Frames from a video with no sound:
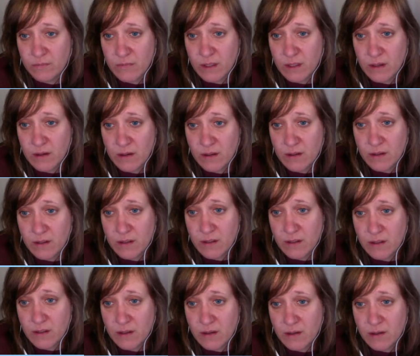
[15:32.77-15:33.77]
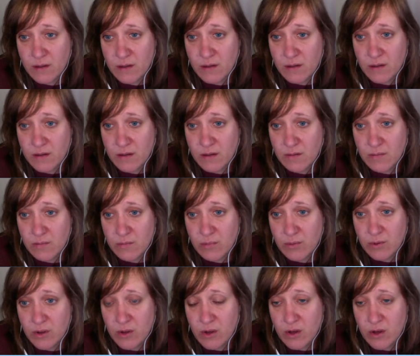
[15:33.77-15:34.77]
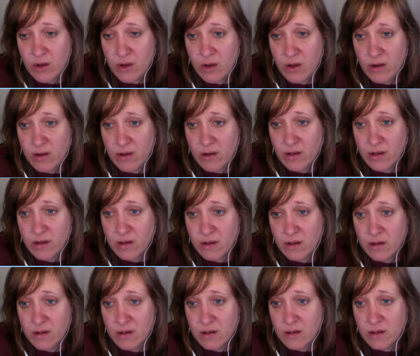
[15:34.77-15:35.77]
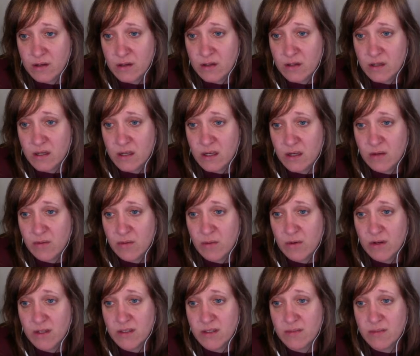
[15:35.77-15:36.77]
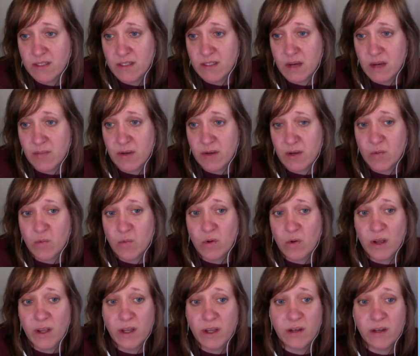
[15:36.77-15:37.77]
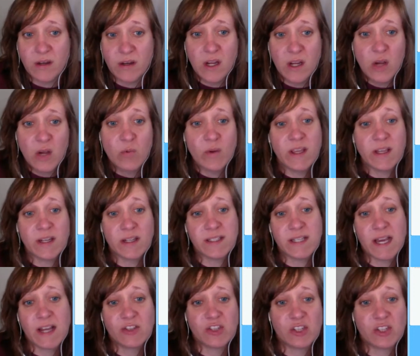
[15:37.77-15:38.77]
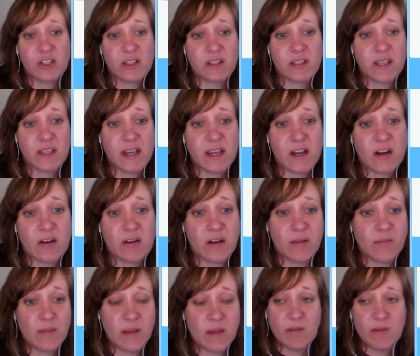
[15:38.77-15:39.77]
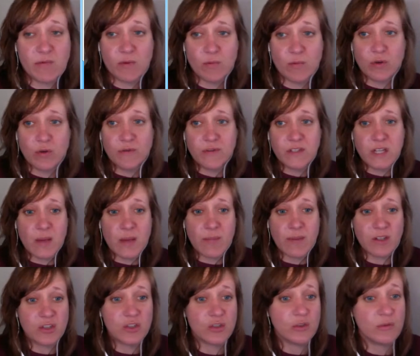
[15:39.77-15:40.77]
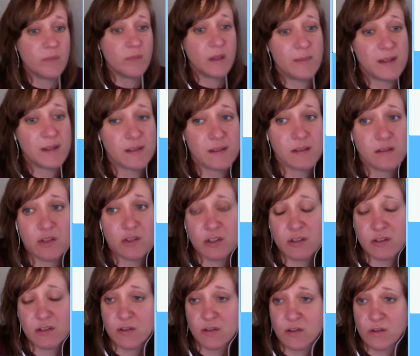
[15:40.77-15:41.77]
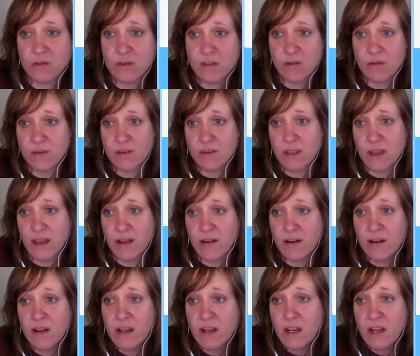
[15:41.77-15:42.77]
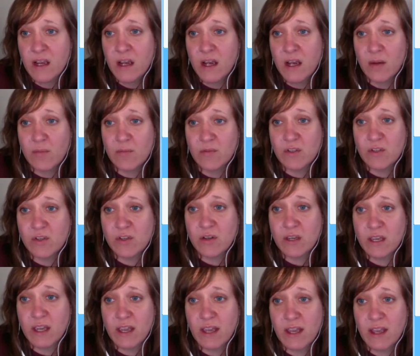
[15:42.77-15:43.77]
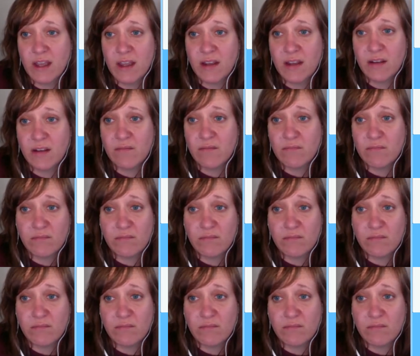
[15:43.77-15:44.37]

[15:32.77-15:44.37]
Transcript: content blog and we want it to be topic 1. We can attach it there, maybe remove topic 2. Maybe it's just associated with that. So you can,